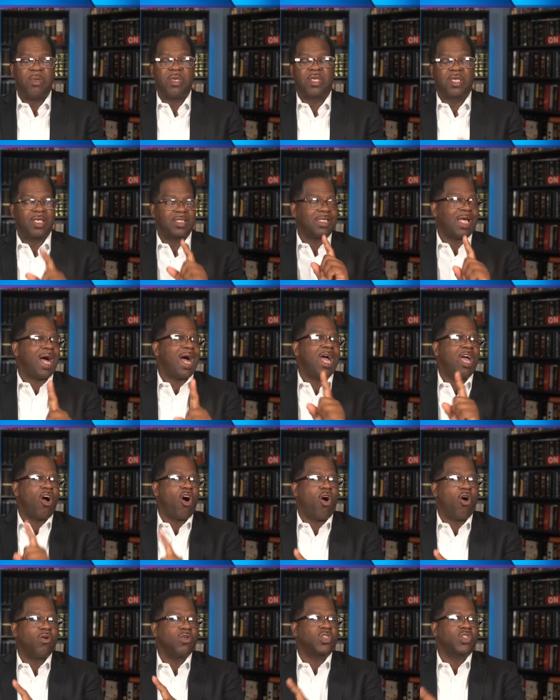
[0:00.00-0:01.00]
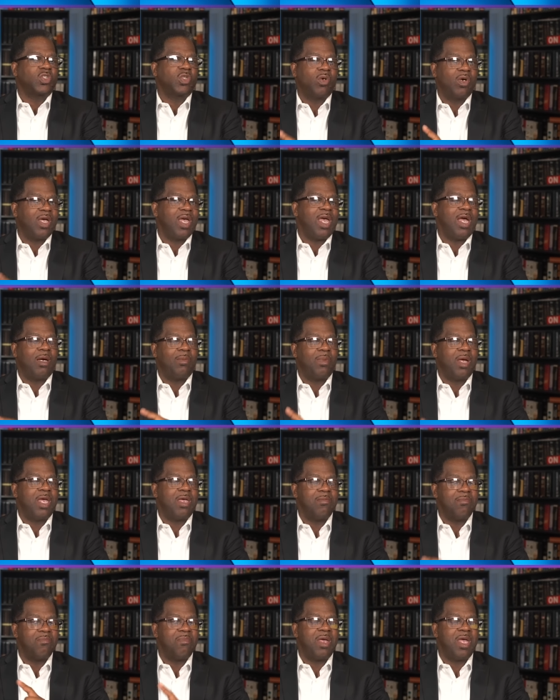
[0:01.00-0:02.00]
because I also
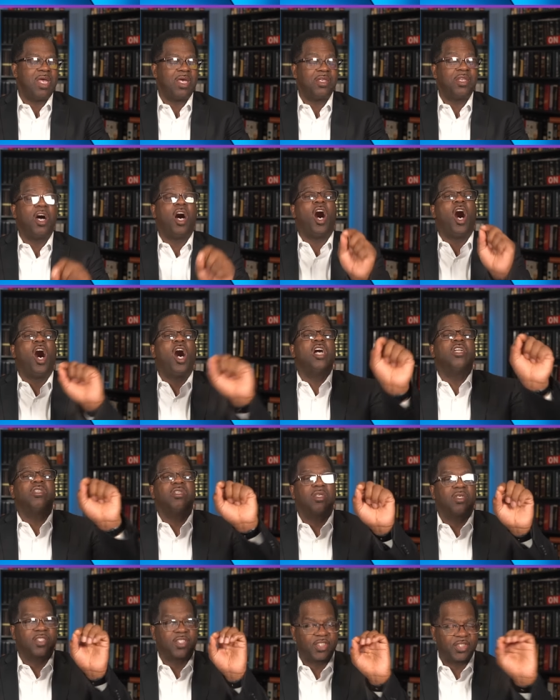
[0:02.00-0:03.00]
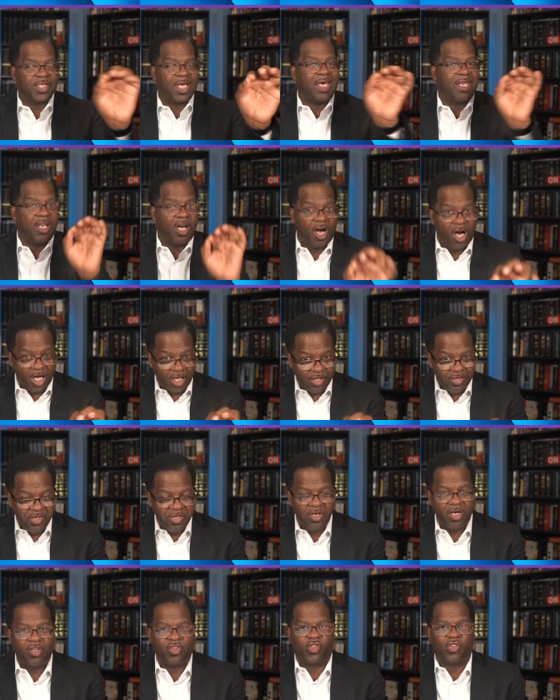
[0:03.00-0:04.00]
am a man set
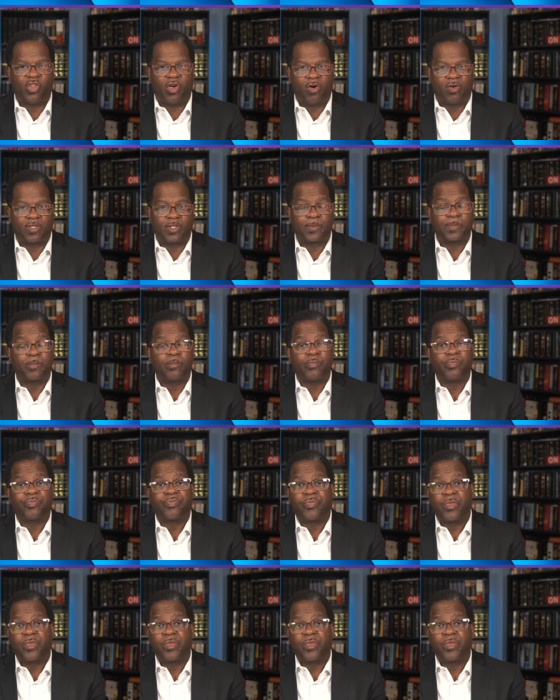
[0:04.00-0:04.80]
under authority,